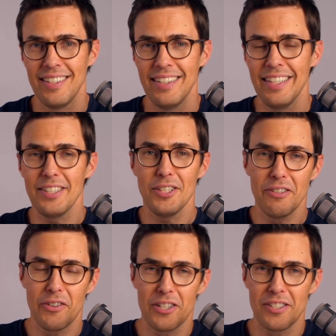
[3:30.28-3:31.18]
in the
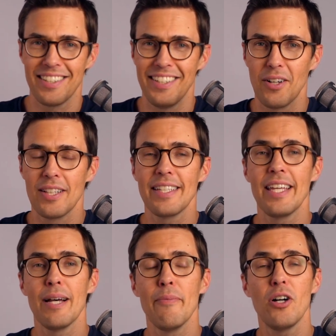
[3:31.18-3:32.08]
universe. Now, let's say
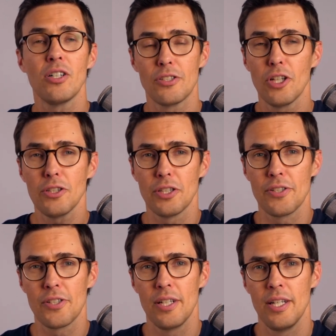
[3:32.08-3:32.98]
among consultants,